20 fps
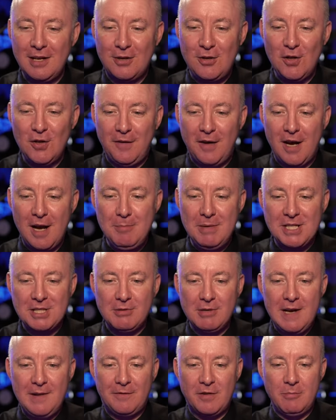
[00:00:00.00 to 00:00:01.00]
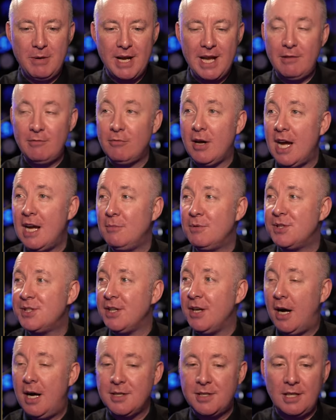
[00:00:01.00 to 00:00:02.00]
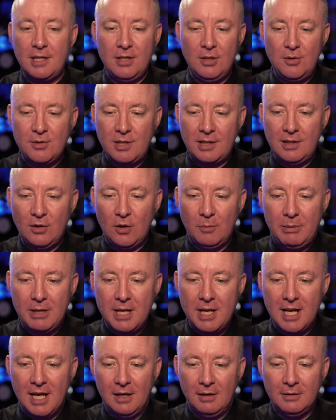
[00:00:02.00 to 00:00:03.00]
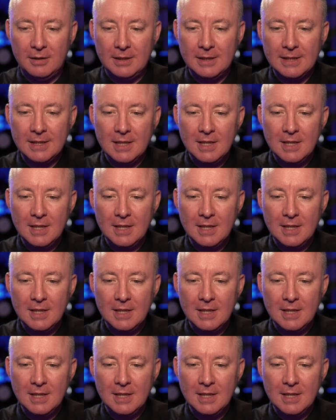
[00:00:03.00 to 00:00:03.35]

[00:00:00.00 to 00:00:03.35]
I couldn't find my screen for a minute. Right, we're starting to lose a little bit now,